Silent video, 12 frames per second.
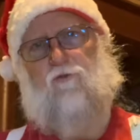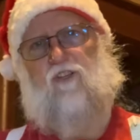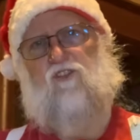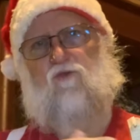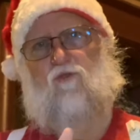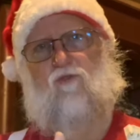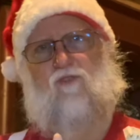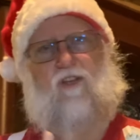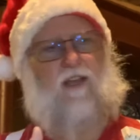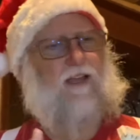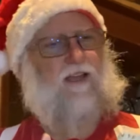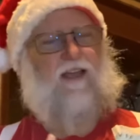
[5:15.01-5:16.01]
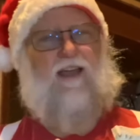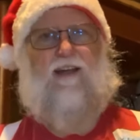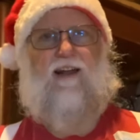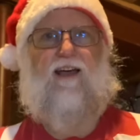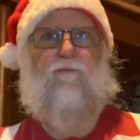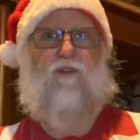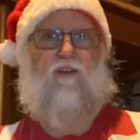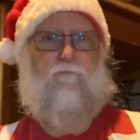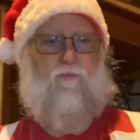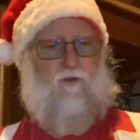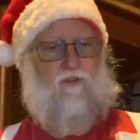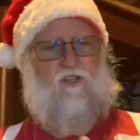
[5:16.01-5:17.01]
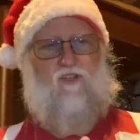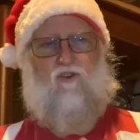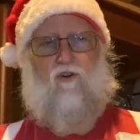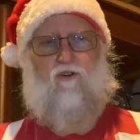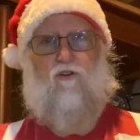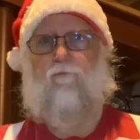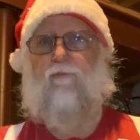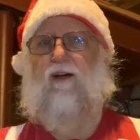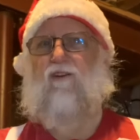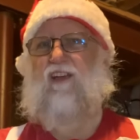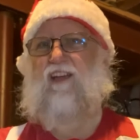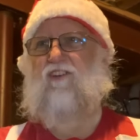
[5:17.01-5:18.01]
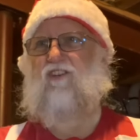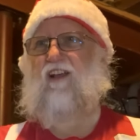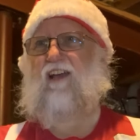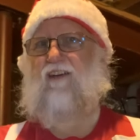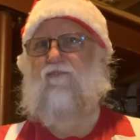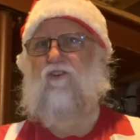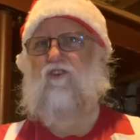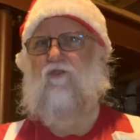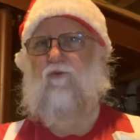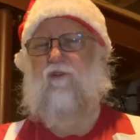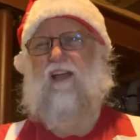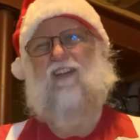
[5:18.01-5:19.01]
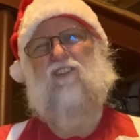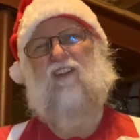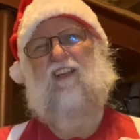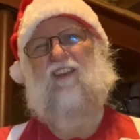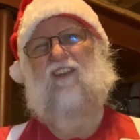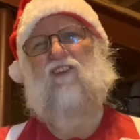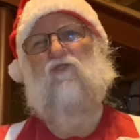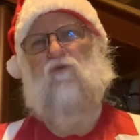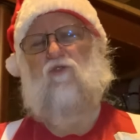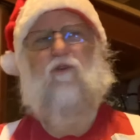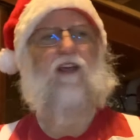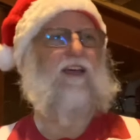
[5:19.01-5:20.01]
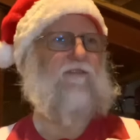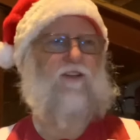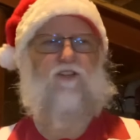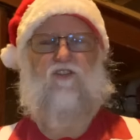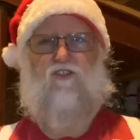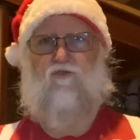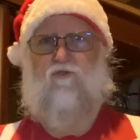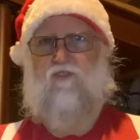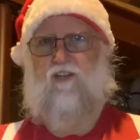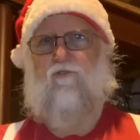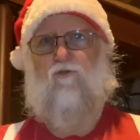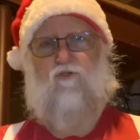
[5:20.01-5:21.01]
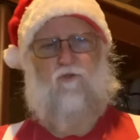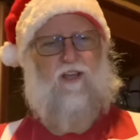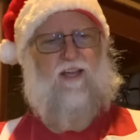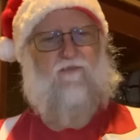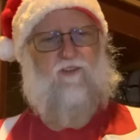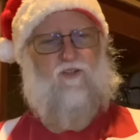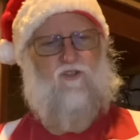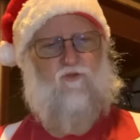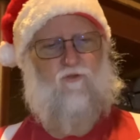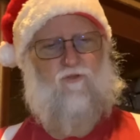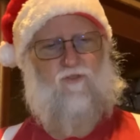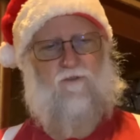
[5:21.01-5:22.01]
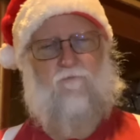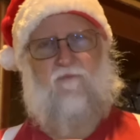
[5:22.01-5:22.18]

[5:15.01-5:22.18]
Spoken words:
screws, and I'm going to put, these are about 1.5 to 2, actually I think these are 2.5 inches screws. Yeah, they're 2.5 inch screws.